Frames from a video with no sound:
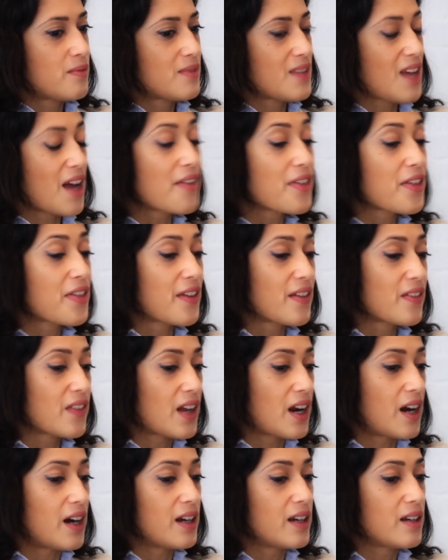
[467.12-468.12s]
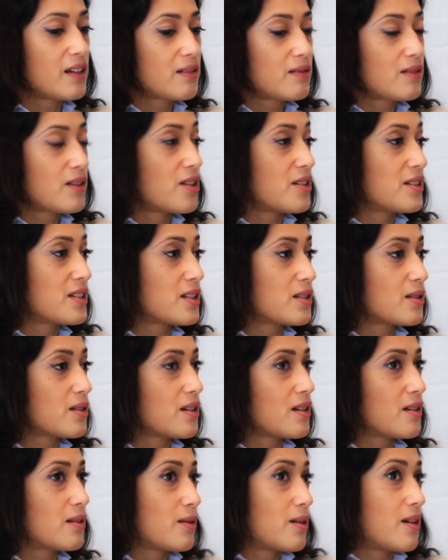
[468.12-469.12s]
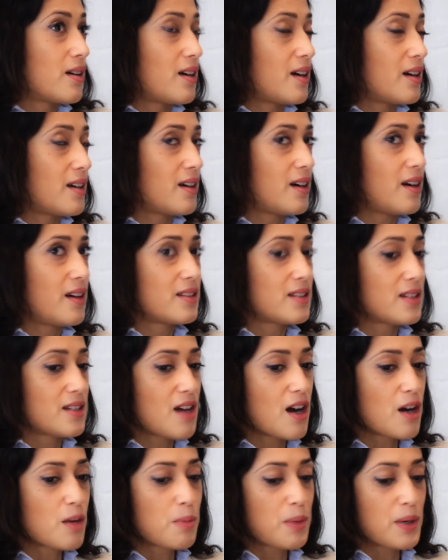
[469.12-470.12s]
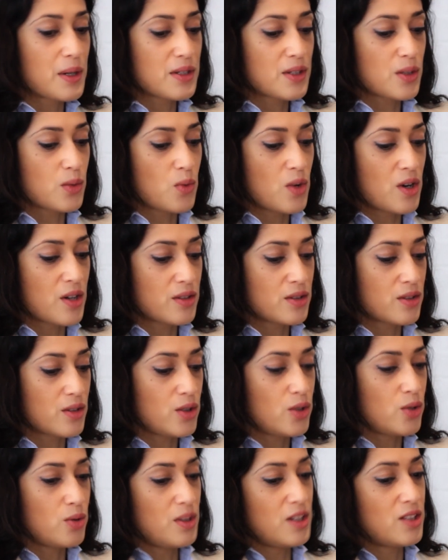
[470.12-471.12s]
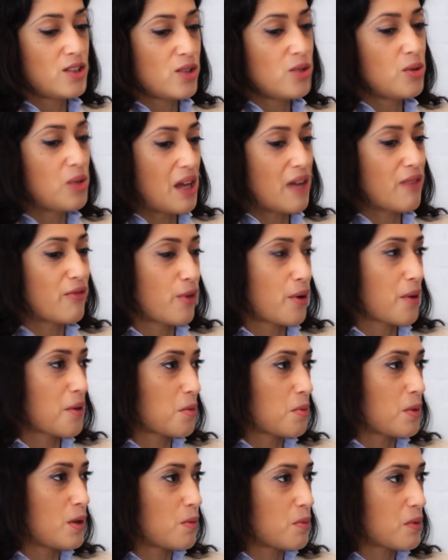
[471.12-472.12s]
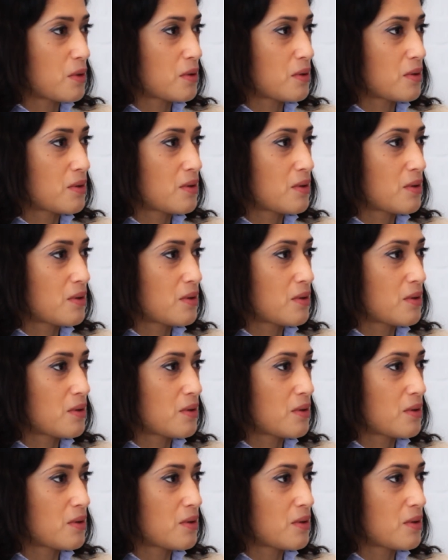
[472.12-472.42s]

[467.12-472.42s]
the other thing that I learned as a young person was you need to do that for other people.